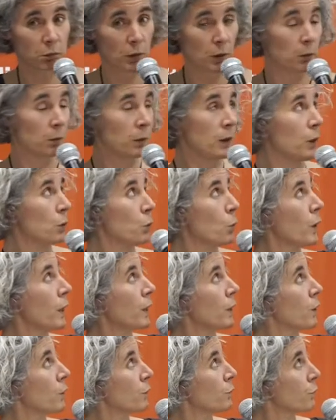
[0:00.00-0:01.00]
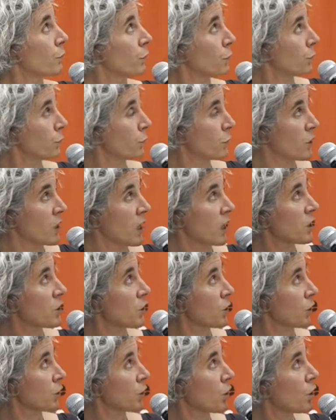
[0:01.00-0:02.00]
maybe aware of
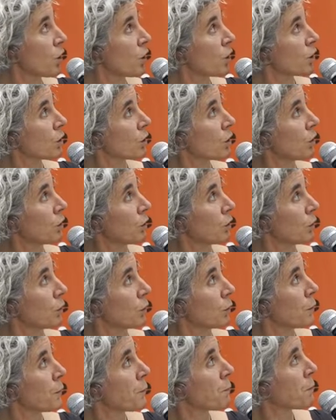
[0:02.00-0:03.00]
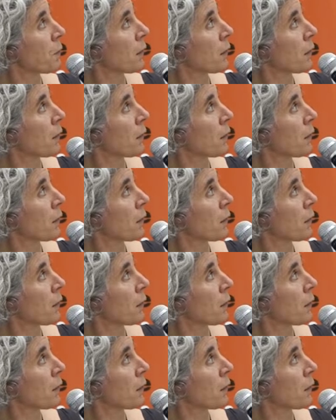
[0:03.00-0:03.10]
change.org or